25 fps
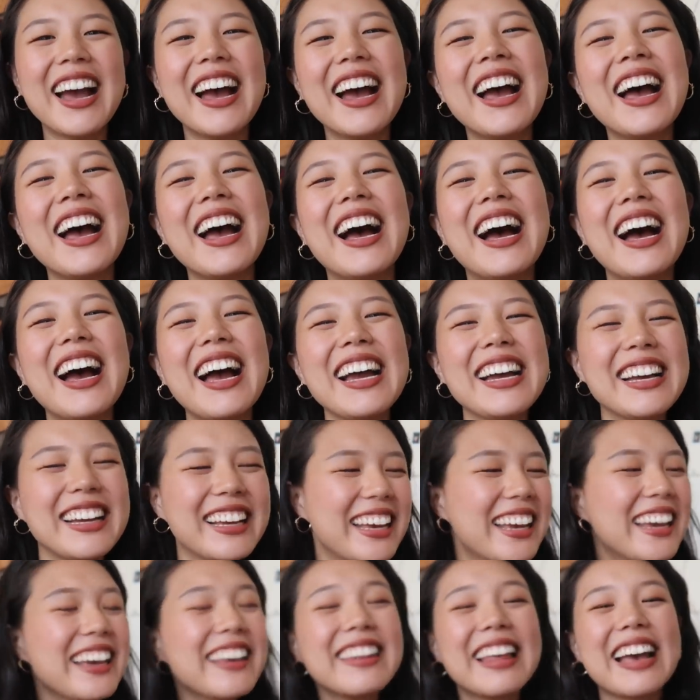
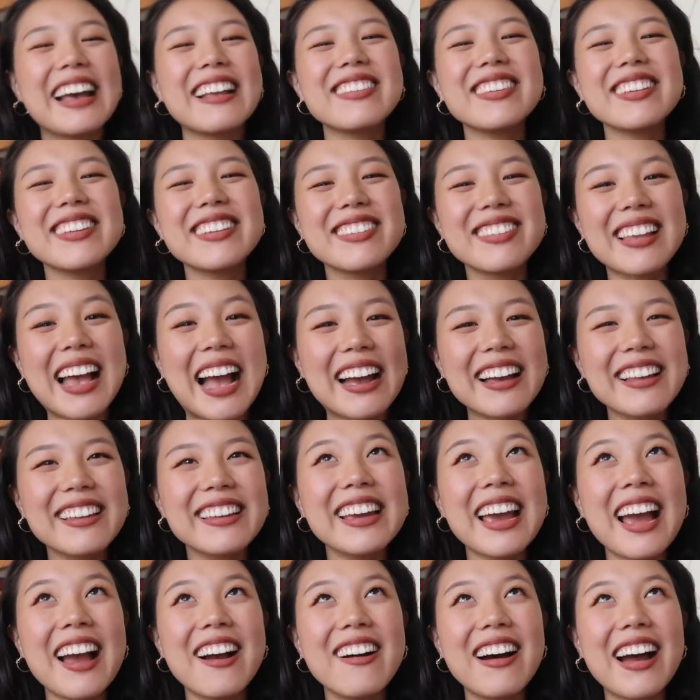That's
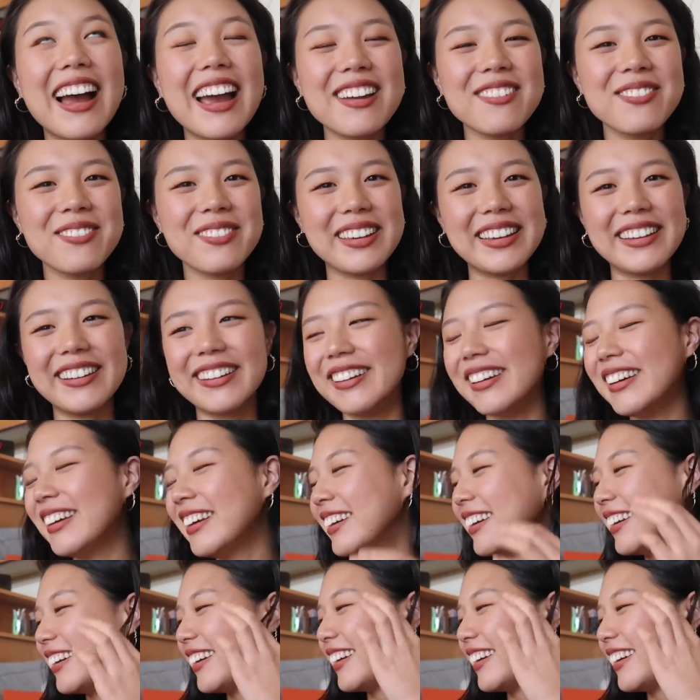exactly how I feel.